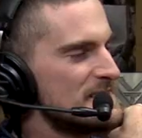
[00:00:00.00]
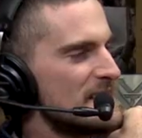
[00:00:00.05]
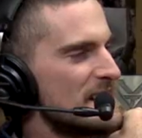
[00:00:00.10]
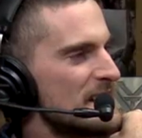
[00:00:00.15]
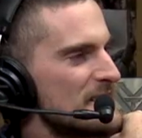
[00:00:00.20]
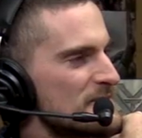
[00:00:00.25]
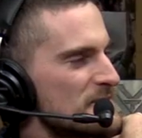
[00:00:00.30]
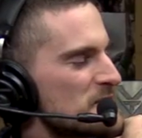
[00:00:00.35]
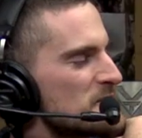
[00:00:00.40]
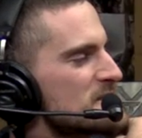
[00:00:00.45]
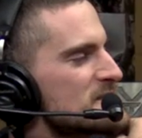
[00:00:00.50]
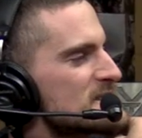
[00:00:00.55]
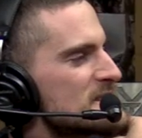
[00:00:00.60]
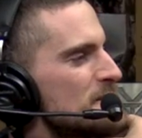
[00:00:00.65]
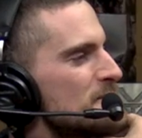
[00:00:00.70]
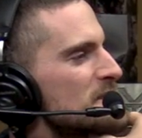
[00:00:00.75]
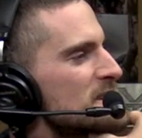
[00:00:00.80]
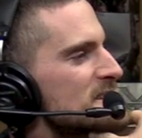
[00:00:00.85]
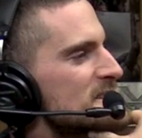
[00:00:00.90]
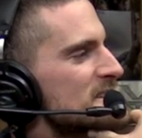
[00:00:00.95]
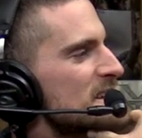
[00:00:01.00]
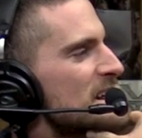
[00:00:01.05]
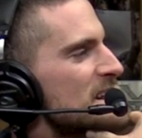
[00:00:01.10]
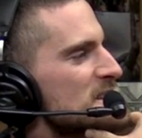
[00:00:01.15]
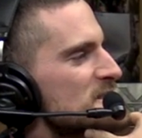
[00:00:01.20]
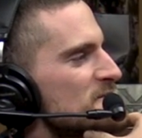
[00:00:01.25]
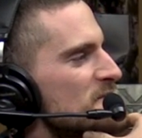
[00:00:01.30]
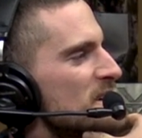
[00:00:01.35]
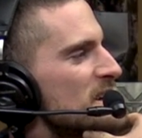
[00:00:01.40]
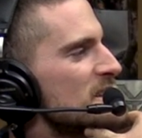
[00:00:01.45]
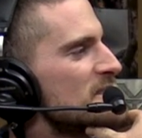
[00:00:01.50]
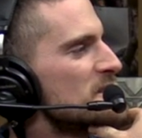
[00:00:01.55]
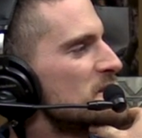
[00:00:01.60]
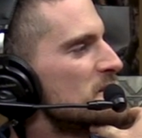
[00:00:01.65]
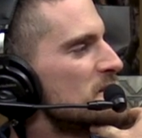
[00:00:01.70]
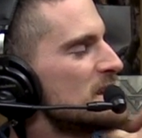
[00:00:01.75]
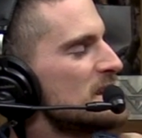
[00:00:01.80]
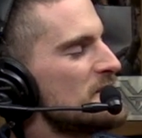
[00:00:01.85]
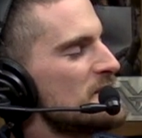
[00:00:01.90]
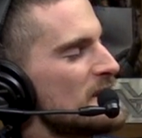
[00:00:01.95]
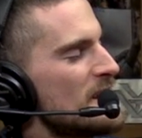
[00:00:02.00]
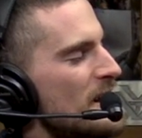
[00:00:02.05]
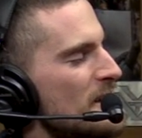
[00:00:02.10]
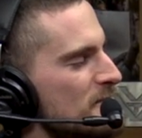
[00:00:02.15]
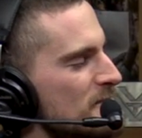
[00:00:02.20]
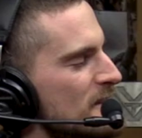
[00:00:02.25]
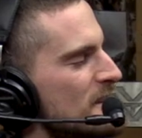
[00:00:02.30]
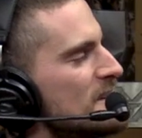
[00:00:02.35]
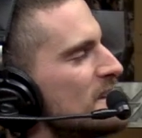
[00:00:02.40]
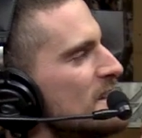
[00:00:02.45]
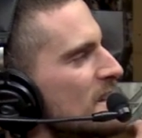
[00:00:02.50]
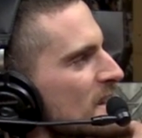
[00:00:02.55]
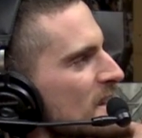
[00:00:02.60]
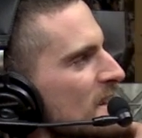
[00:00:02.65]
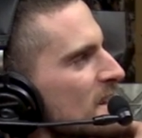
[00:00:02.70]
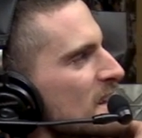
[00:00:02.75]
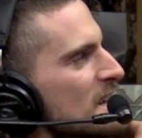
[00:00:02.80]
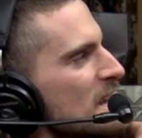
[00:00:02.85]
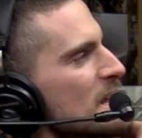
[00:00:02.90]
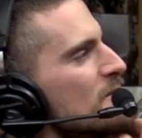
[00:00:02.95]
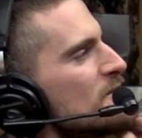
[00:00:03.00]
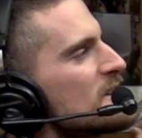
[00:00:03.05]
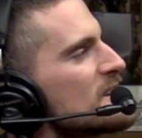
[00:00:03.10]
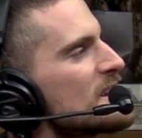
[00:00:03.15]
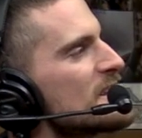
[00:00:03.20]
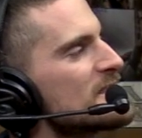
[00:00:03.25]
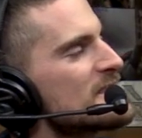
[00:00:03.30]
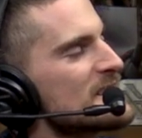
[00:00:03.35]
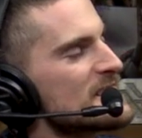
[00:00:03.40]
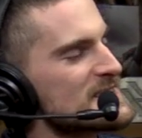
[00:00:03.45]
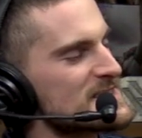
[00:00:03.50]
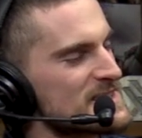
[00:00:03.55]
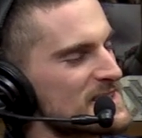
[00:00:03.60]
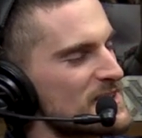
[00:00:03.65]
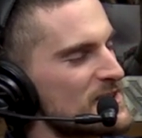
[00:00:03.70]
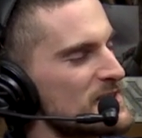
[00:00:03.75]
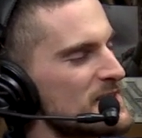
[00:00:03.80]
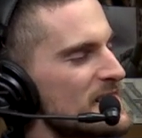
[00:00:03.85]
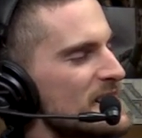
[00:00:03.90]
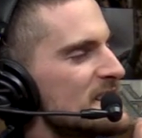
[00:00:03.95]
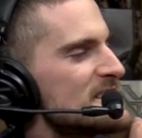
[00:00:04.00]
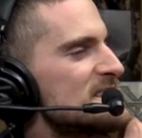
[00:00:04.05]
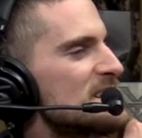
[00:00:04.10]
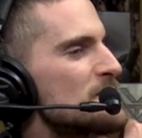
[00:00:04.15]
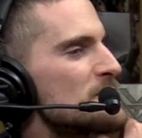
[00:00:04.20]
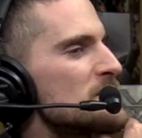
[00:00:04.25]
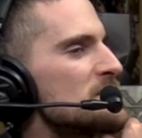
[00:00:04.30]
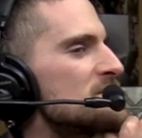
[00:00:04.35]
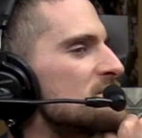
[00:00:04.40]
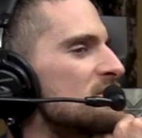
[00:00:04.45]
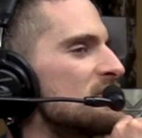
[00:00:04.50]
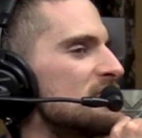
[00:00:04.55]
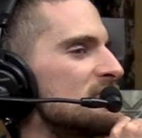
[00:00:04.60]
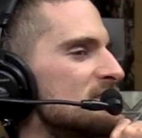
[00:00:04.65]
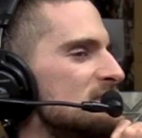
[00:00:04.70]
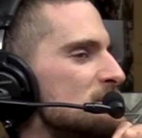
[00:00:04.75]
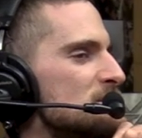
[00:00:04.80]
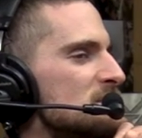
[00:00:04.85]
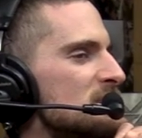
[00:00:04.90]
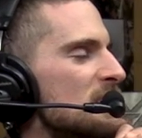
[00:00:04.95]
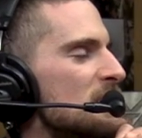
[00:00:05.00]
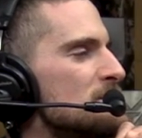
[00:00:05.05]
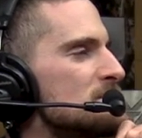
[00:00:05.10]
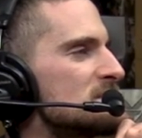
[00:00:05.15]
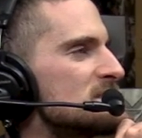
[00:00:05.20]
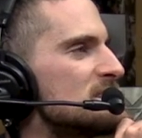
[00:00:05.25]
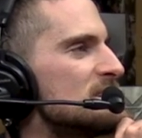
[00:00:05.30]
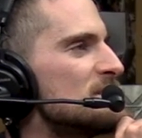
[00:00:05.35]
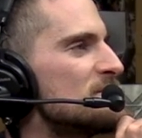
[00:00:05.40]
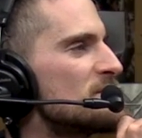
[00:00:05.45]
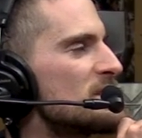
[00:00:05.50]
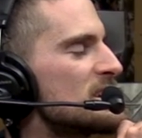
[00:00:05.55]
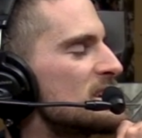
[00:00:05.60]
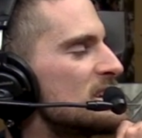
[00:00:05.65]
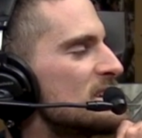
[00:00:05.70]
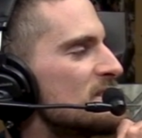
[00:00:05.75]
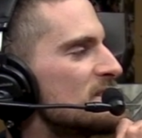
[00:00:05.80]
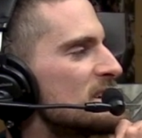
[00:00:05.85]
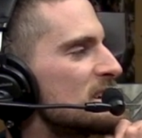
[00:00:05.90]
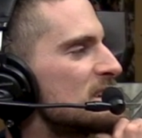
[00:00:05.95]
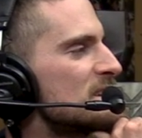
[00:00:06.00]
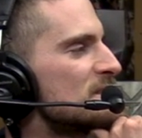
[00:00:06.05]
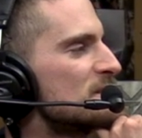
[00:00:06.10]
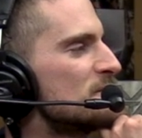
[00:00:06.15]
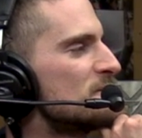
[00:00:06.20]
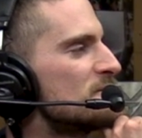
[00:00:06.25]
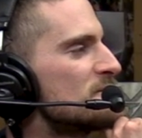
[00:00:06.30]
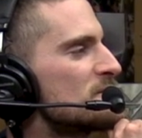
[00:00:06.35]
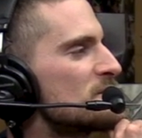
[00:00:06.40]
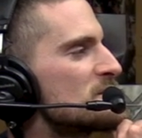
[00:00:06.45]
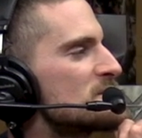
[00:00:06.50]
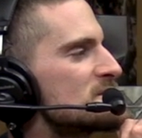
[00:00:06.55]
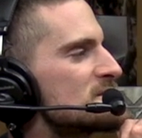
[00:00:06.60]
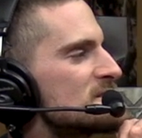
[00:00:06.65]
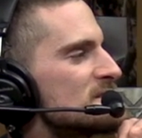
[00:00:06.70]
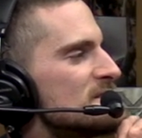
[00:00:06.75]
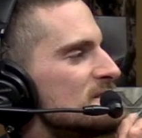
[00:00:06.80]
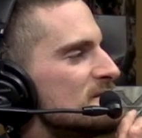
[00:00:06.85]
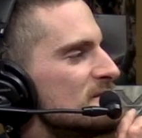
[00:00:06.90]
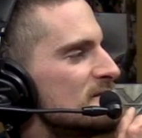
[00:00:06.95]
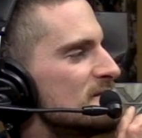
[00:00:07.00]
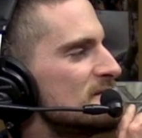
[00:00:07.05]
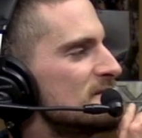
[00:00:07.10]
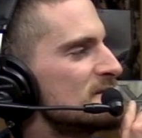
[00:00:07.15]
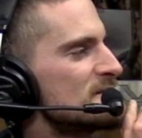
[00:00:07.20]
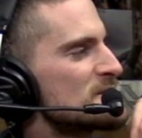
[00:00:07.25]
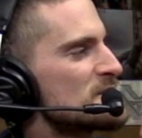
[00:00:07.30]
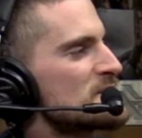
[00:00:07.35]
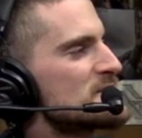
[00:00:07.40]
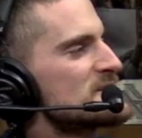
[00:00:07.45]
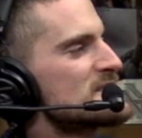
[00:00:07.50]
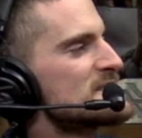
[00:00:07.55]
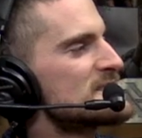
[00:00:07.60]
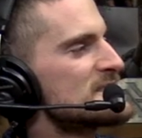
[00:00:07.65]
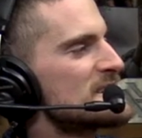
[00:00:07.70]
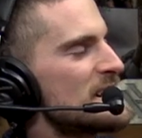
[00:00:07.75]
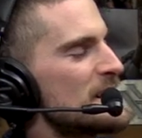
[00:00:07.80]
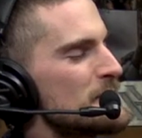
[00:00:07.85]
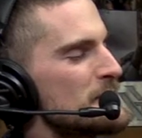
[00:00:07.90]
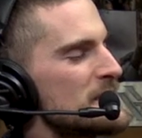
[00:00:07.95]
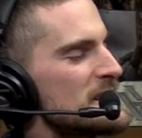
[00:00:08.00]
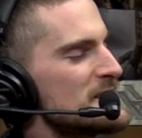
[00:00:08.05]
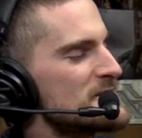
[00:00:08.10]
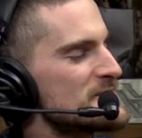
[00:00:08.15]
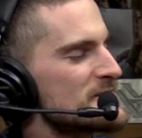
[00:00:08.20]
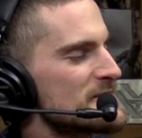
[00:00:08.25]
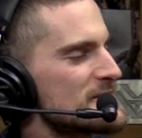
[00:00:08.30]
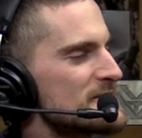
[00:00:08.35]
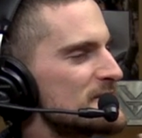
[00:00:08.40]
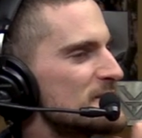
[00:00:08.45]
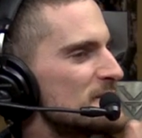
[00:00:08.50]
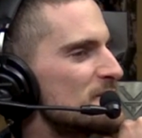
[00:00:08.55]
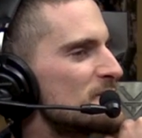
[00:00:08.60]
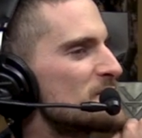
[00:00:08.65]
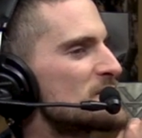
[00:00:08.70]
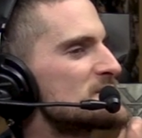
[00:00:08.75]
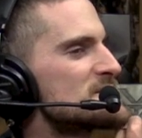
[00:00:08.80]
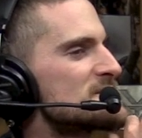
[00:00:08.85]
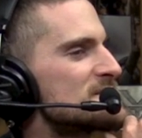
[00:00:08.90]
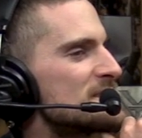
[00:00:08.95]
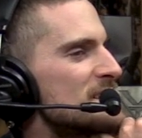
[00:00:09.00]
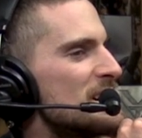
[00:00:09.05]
yeah. There is something satisfying though. I, even on things that are nice, I will say sometimes if I get like the first, as long as it's not a major, yeah. first